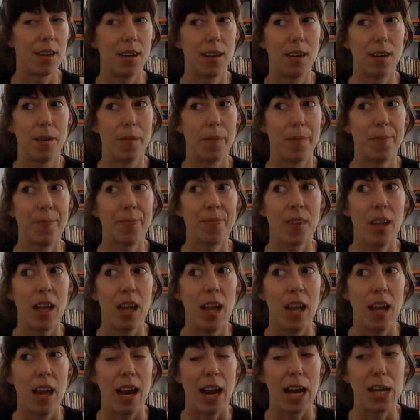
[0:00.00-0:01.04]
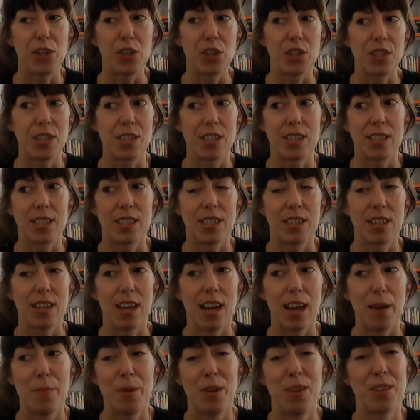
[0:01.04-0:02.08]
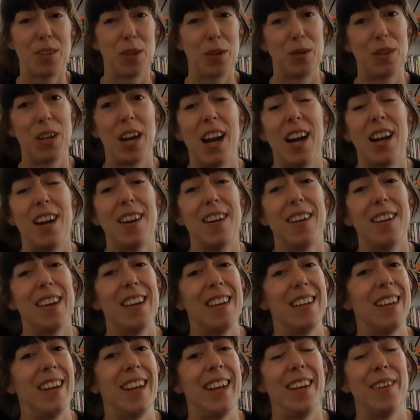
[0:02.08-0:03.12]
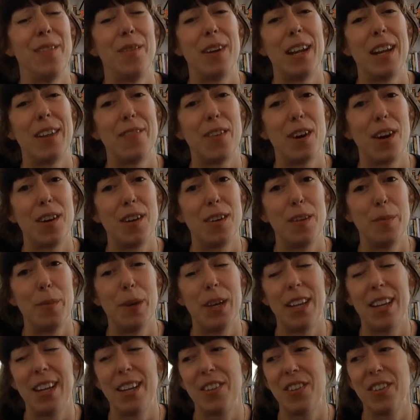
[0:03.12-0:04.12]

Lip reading: I've been so tired at night when I've gone to bed.